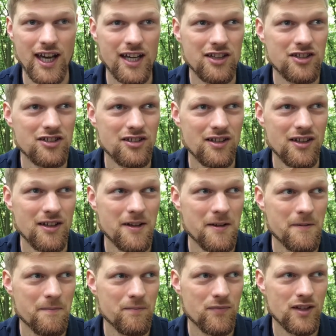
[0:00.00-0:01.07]
And
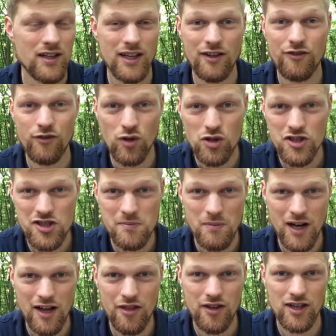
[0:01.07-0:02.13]
like forest
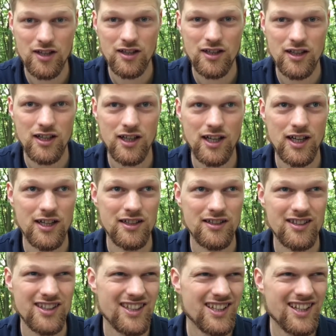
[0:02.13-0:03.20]
bathing,
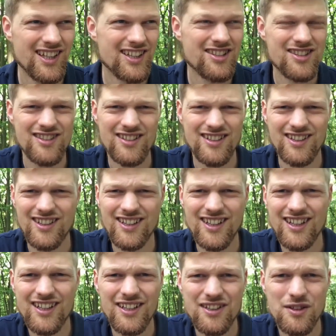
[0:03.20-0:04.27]
and it's,
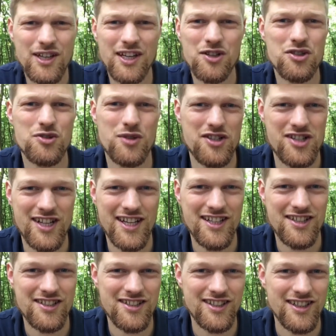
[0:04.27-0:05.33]
you cannot
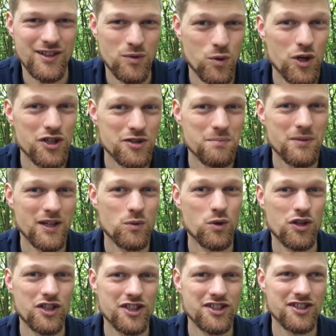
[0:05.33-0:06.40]
translate it word by
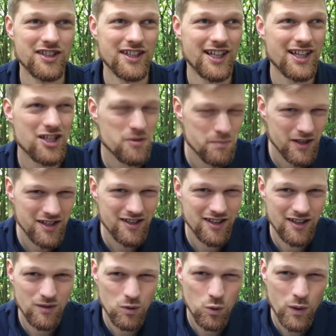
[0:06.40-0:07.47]
word in English, but
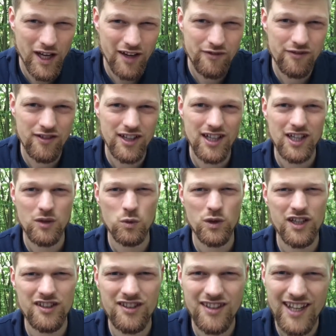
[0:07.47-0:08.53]
we
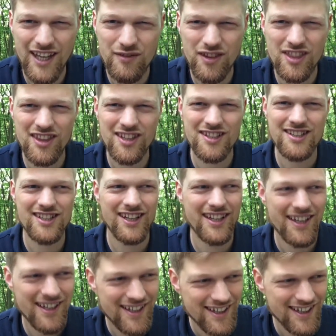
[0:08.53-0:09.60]
gave it this
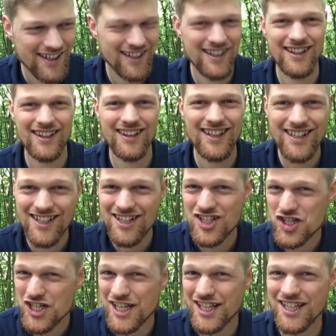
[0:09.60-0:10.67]
like little
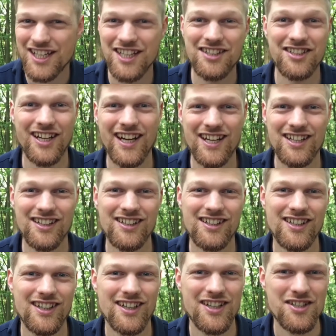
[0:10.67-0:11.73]
cheeky title.
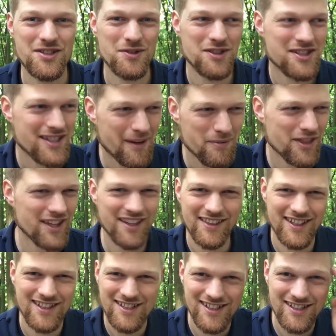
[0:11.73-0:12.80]
So it's
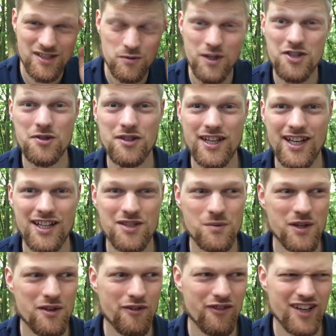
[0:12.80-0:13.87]
something that just
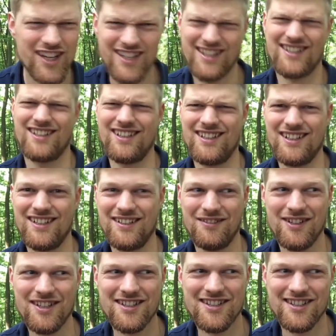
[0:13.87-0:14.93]
resonates, where I feel like,
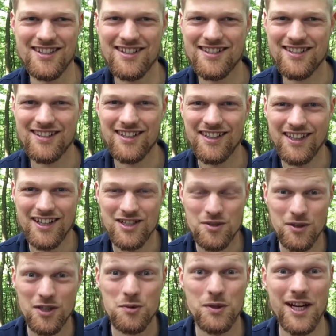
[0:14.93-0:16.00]
what is this?
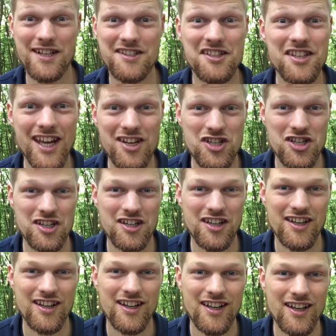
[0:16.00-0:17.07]
So it creates attention.
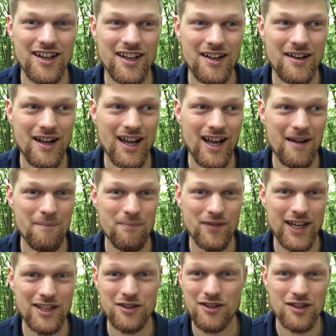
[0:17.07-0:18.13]

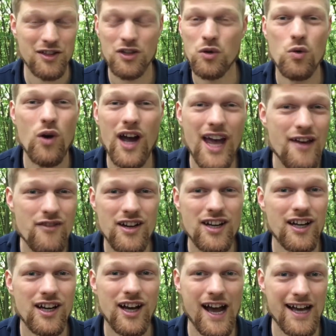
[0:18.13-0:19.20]
And
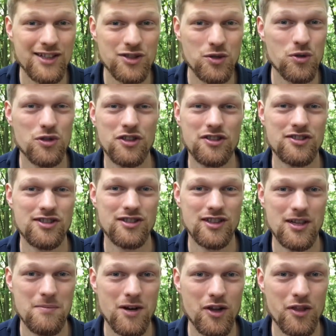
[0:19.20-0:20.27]
whoever I told
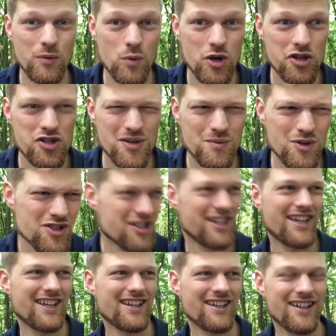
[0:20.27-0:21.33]
about the workshop was
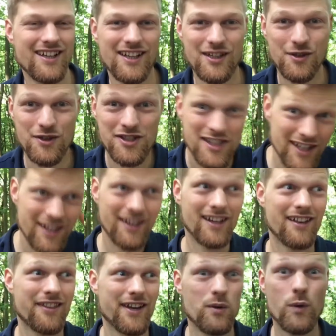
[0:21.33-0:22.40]
like, you see,
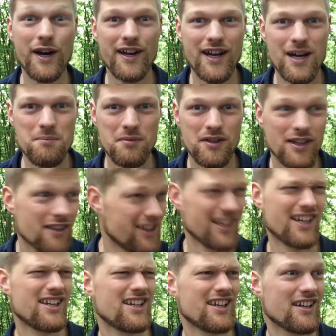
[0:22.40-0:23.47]
they wake up and
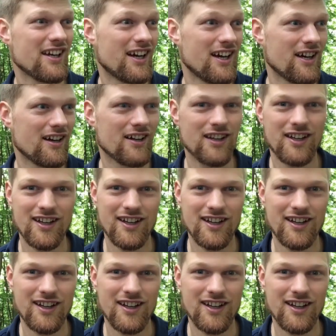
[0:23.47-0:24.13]
they get like, huh,